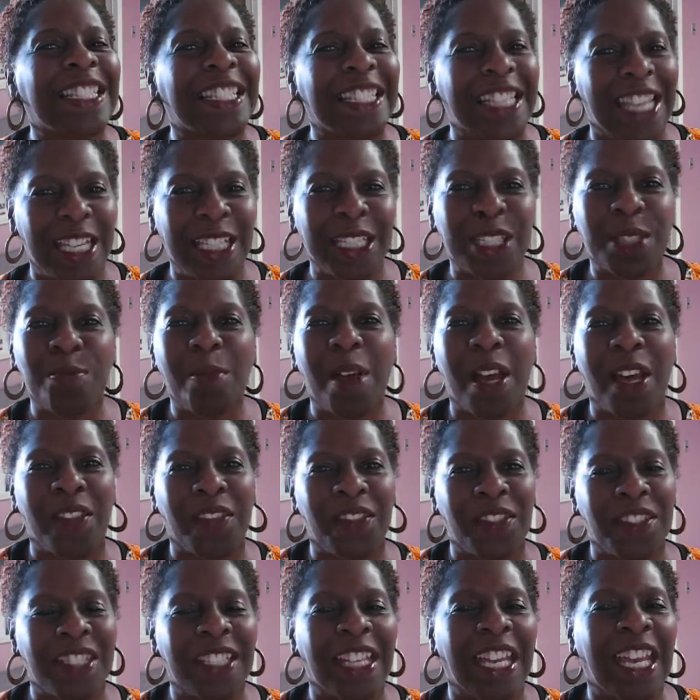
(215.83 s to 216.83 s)
Six
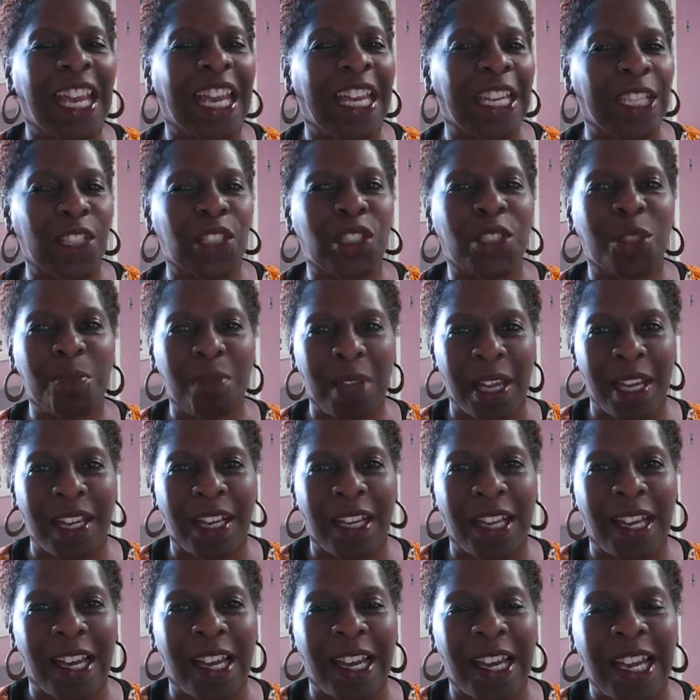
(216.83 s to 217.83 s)
Months in
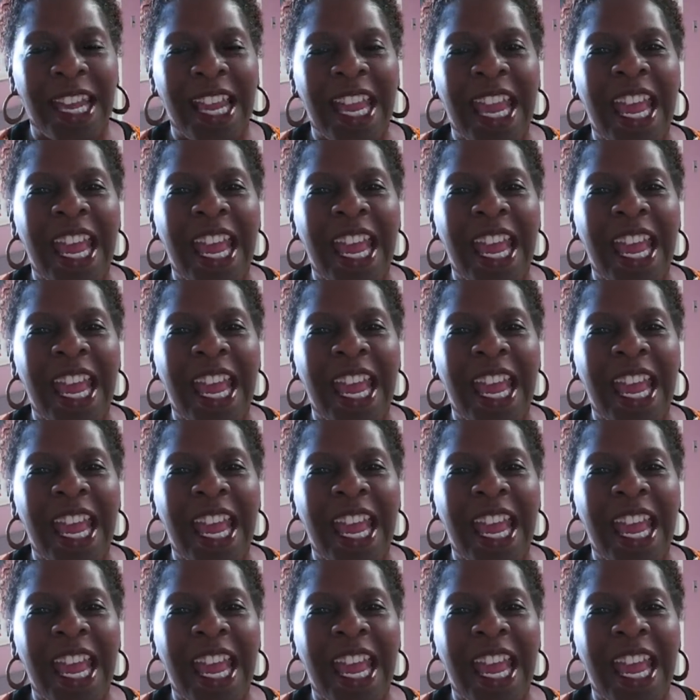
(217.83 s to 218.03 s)
Jamaica.